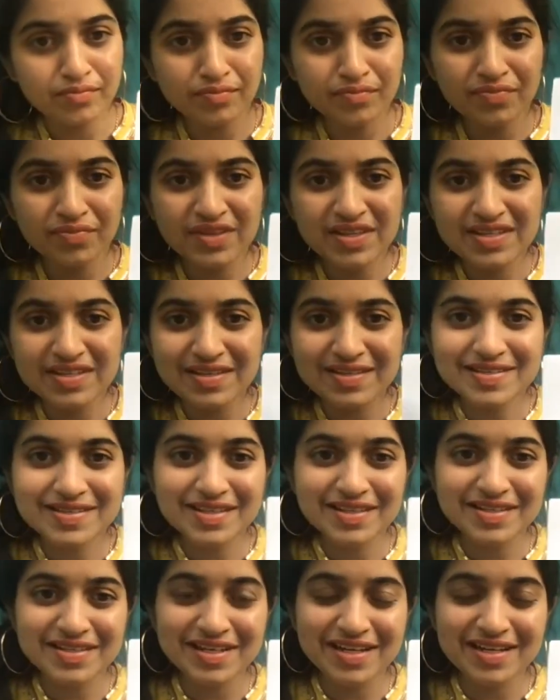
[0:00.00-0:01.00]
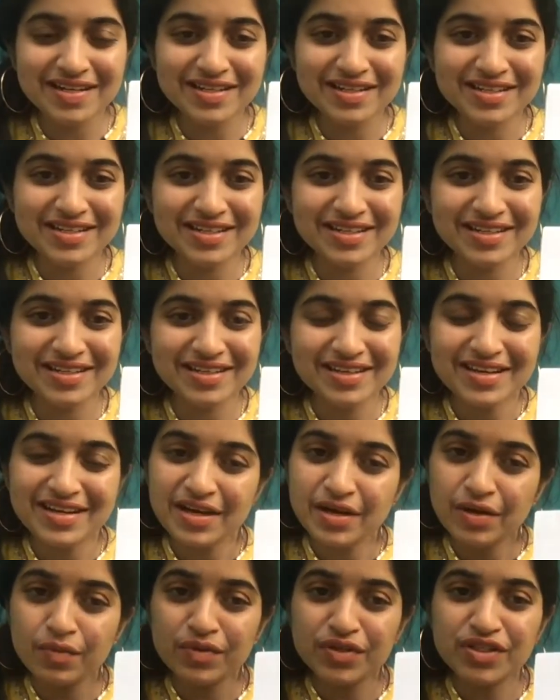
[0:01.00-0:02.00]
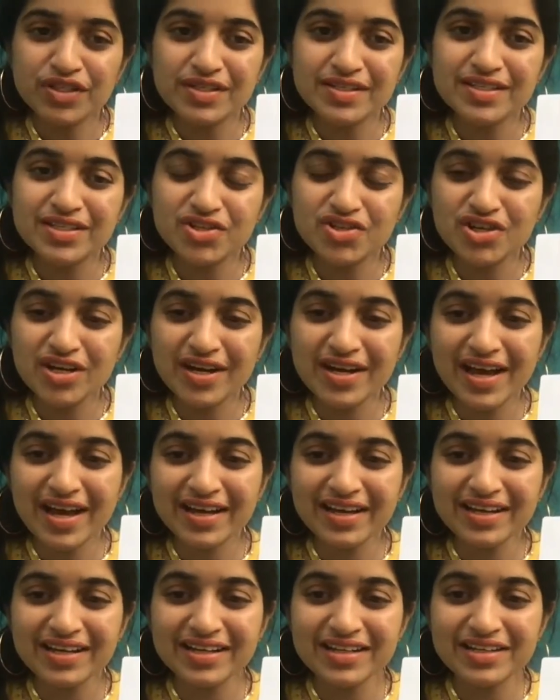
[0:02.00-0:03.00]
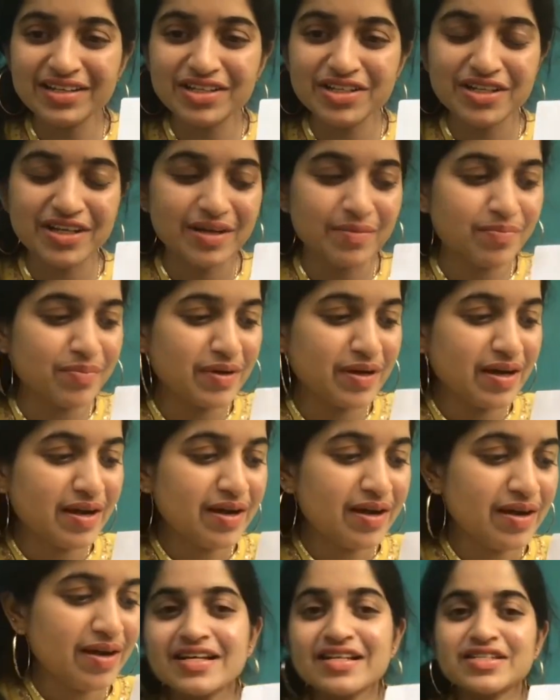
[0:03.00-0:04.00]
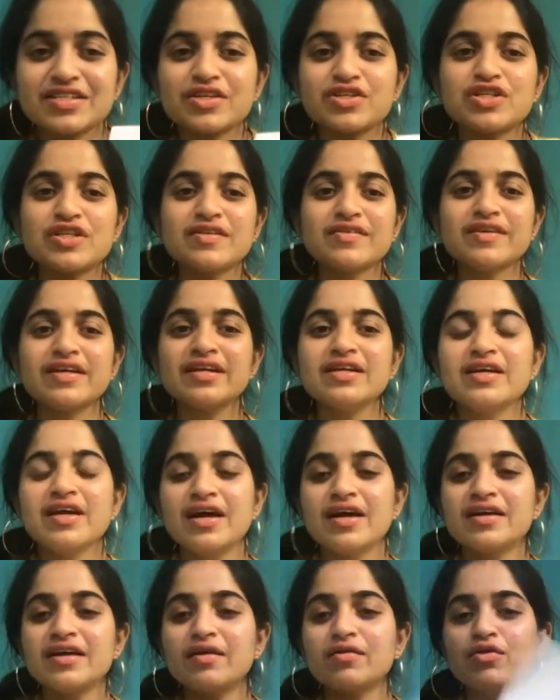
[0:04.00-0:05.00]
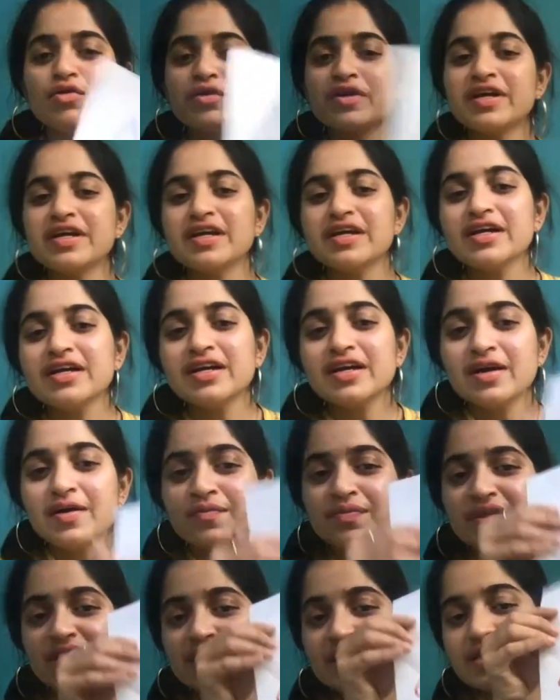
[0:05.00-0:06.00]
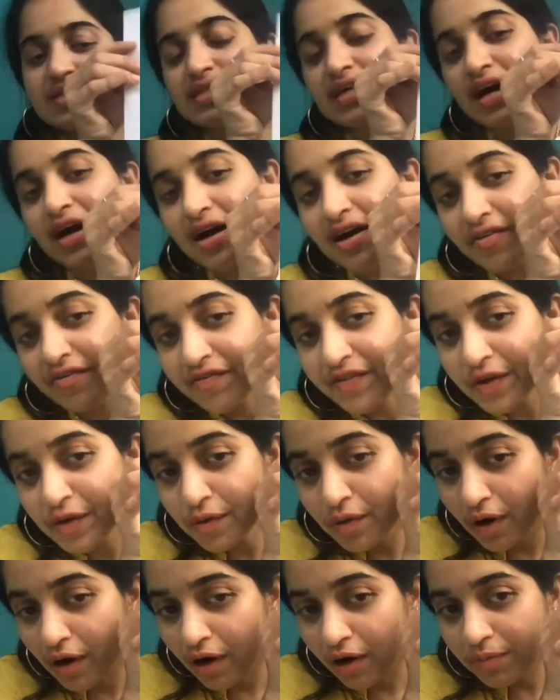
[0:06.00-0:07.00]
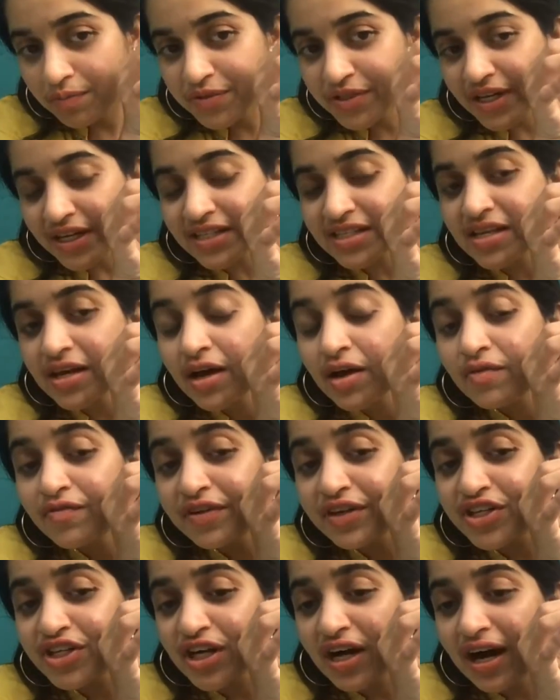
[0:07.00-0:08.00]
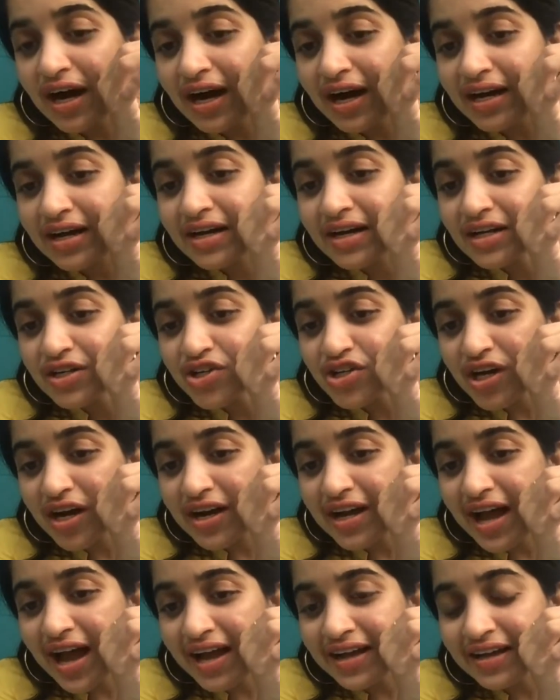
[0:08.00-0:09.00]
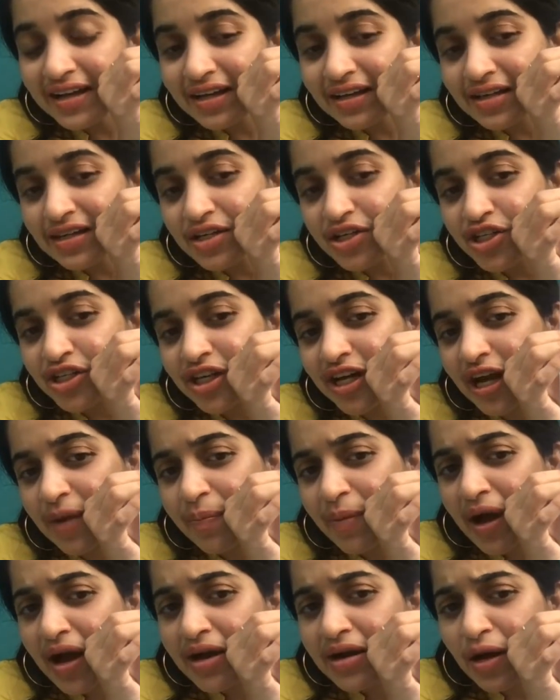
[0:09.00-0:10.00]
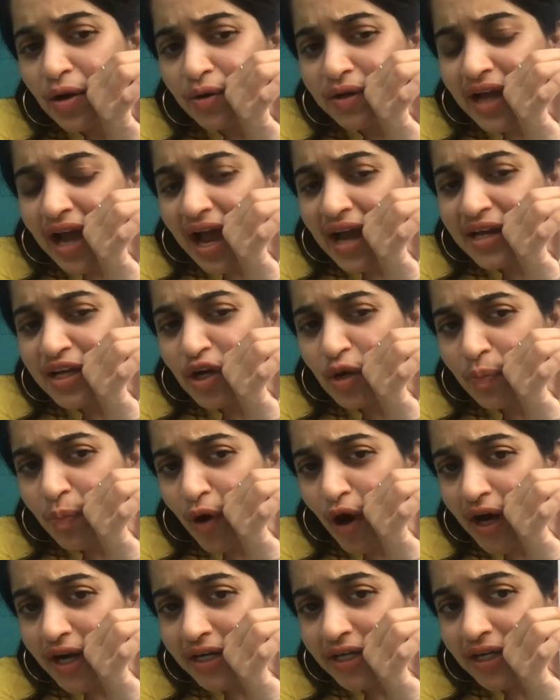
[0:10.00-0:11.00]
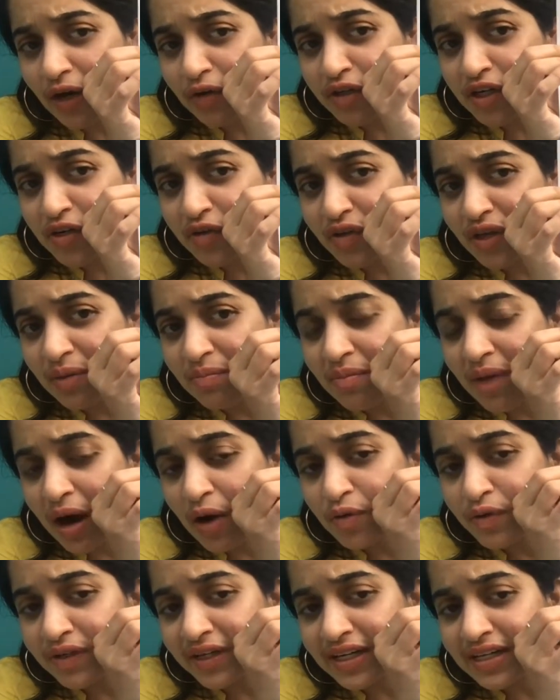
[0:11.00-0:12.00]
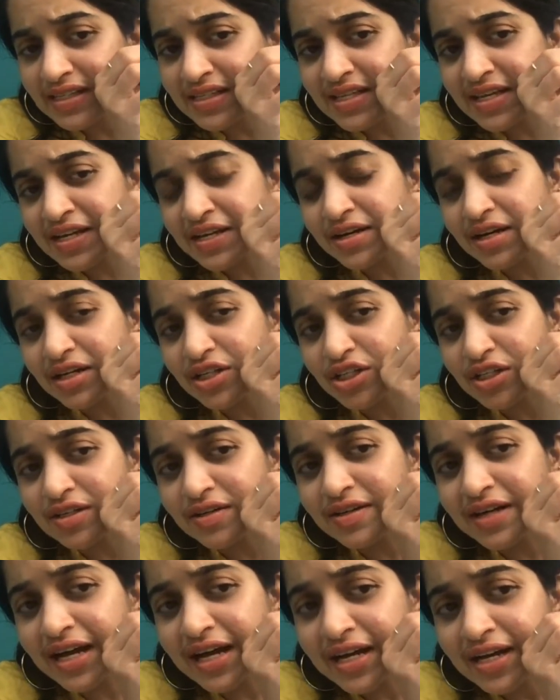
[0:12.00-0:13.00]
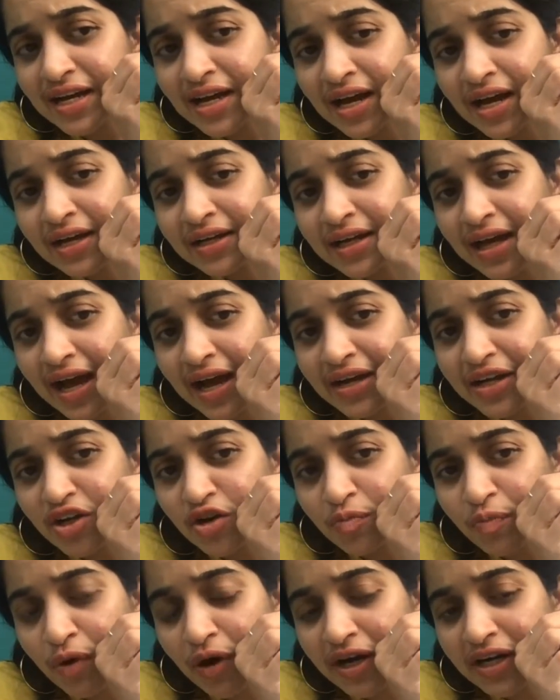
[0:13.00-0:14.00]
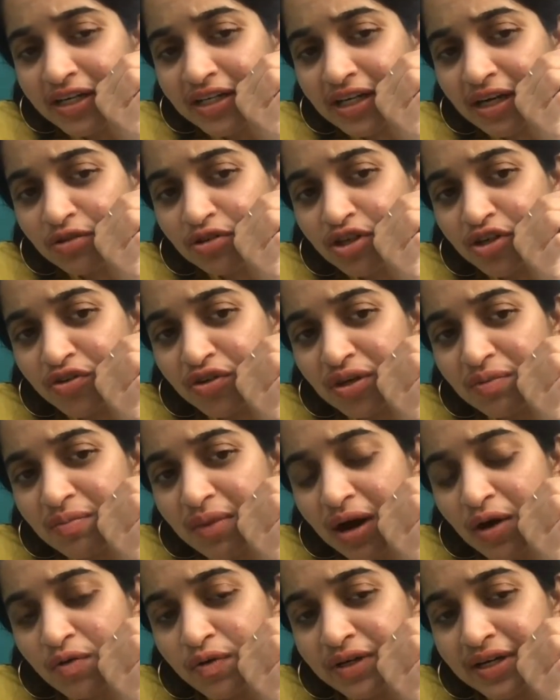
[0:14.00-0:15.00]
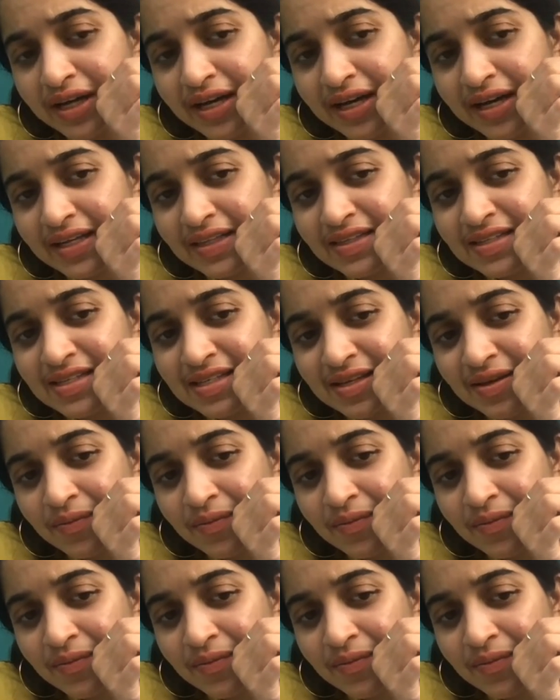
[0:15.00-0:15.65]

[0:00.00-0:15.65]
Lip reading: This is a tent, which is triangle in shape. So, children, now look here. These are few objects which are triangle in shape. Now, can you point out to the mountains here, children? Can you point out to the mountains?